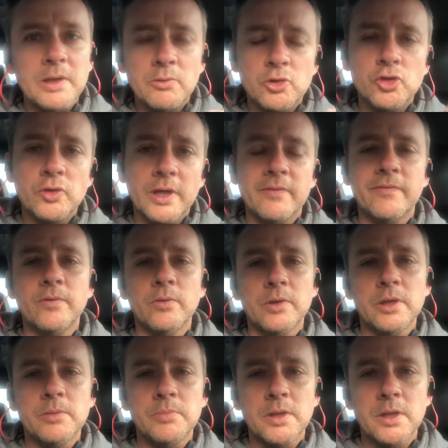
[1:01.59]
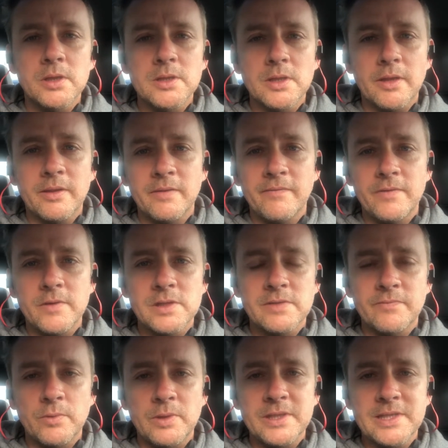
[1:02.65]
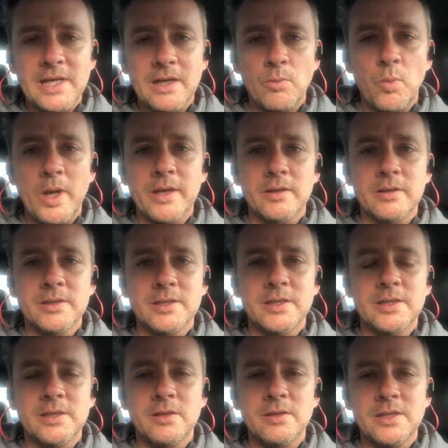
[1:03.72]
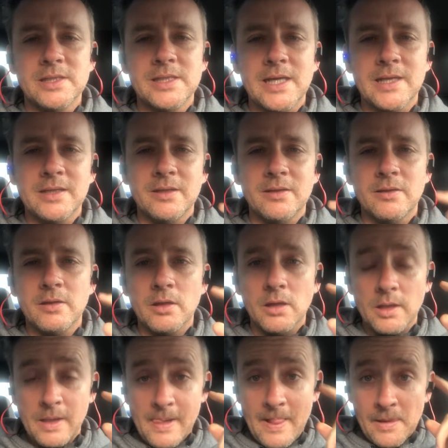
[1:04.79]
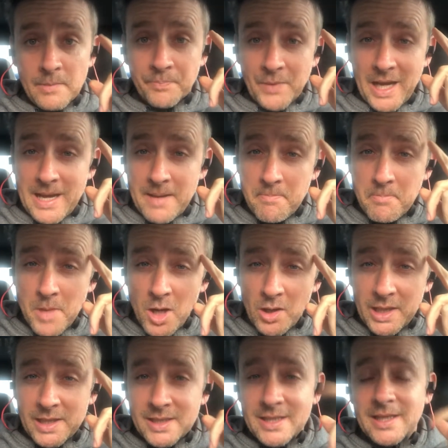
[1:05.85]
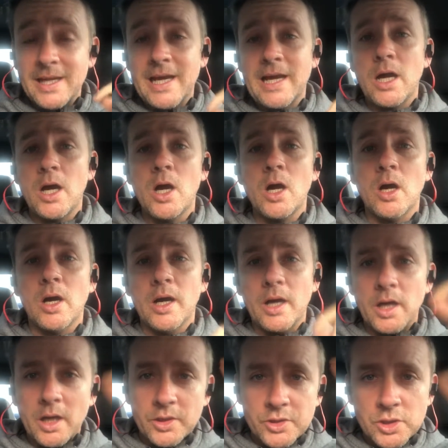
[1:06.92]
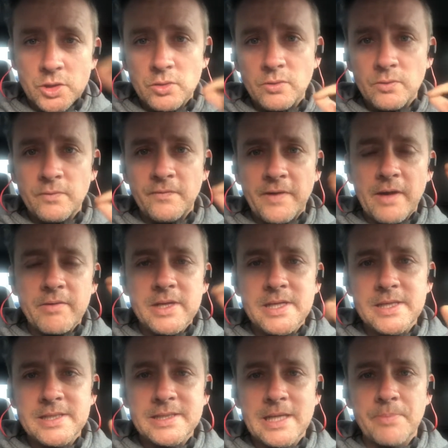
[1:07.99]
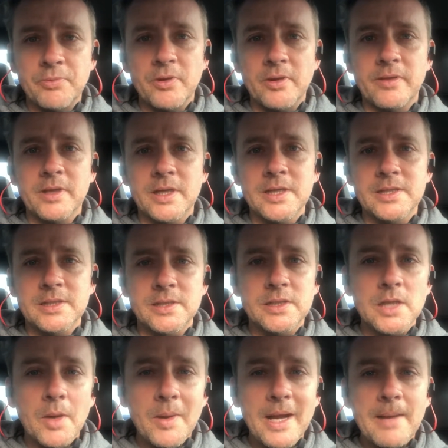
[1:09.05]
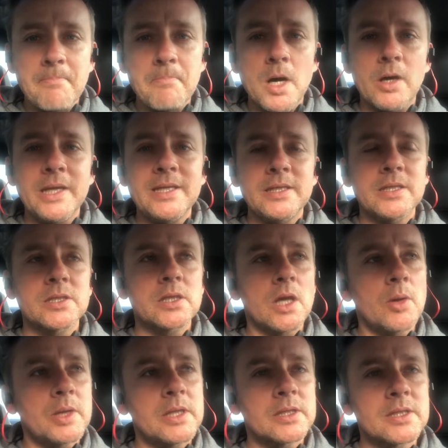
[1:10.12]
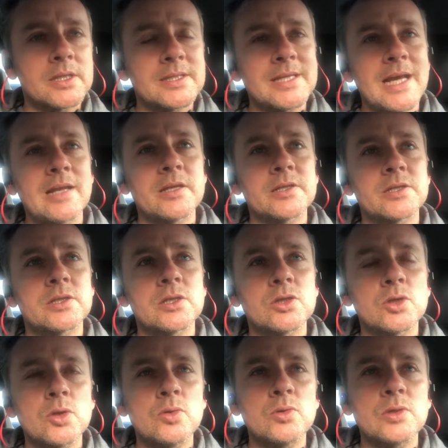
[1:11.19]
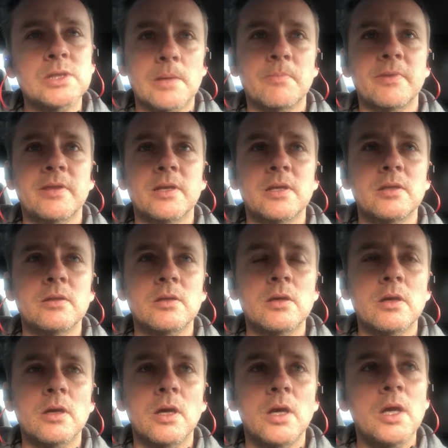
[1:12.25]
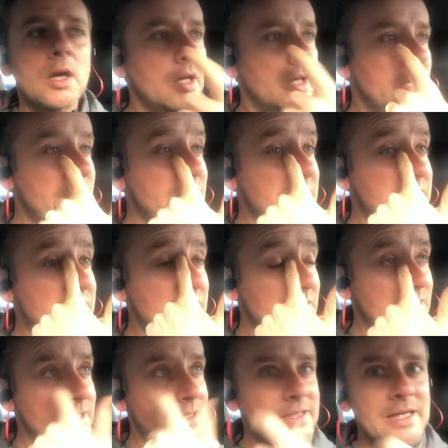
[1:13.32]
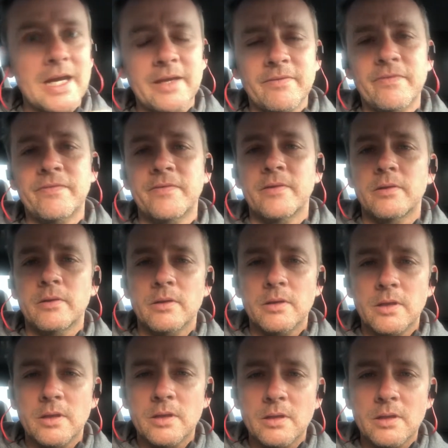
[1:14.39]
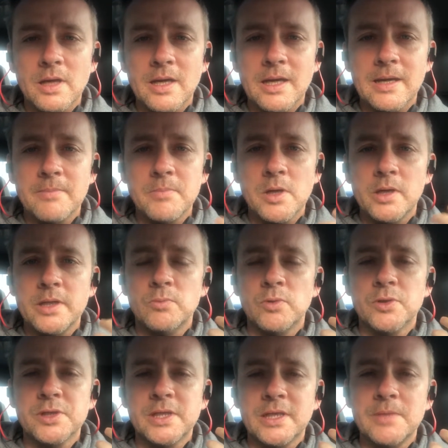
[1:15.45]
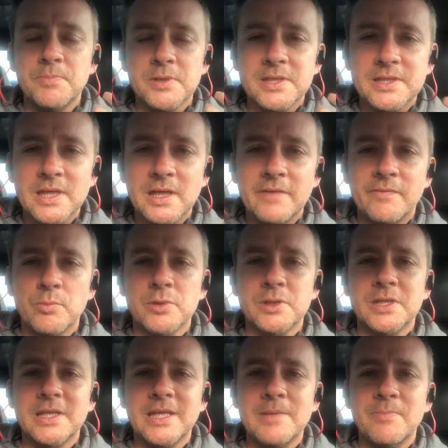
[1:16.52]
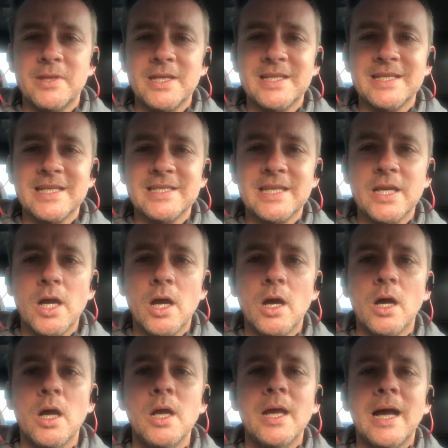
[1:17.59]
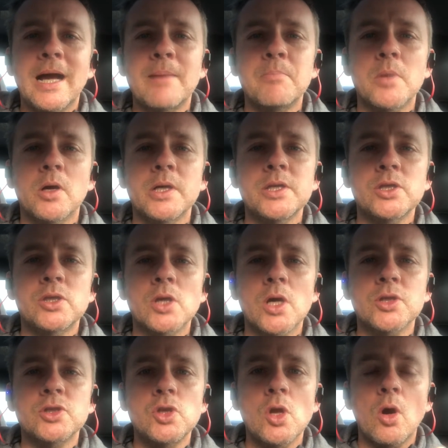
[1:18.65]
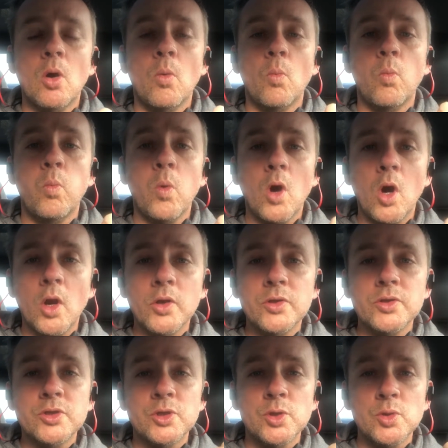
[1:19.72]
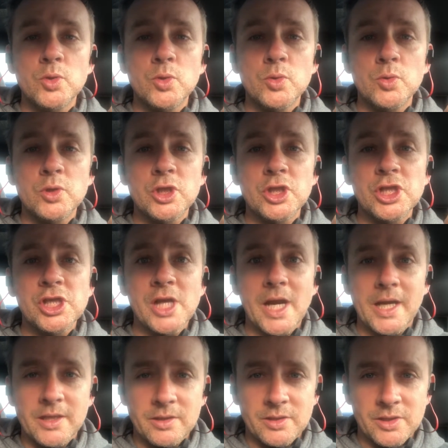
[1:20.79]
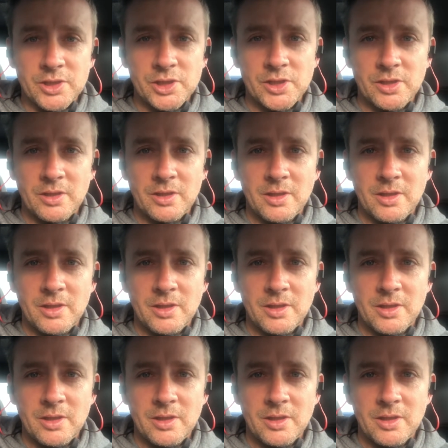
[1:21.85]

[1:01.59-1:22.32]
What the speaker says: little trick for you, because I think first of all is that awareness, and it's understanding that our mind and our heart are two very separate things, and so our mind is going to tell us to do something that is safe. Our mind wants to keep us safe. It wants to keep things as they are. Our mind does not want to change.